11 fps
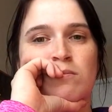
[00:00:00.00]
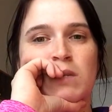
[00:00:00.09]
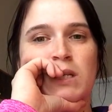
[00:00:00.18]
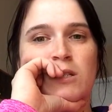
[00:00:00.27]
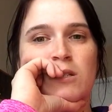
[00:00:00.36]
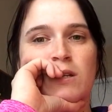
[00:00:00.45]

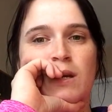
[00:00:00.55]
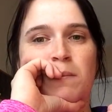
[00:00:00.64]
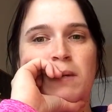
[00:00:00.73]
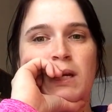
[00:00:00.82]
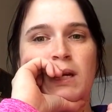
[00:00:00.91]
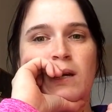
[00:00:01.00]
Picture
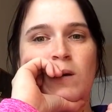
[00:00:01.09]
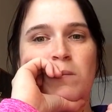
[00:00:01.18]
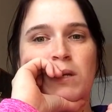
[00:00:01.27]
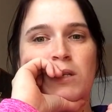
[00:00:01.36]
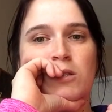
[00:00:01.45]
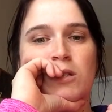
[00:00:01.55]
coming out,
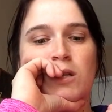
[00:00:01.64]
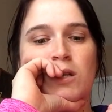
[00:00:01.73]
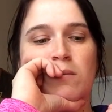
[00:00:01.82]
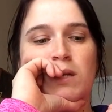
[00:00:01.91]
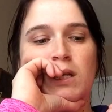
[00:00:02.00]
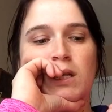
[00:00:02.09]
picture
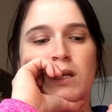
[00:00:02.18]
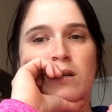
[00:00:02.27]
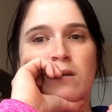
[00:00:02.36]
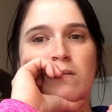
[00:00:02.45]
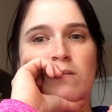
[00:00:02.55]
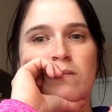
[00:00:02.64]
coming out.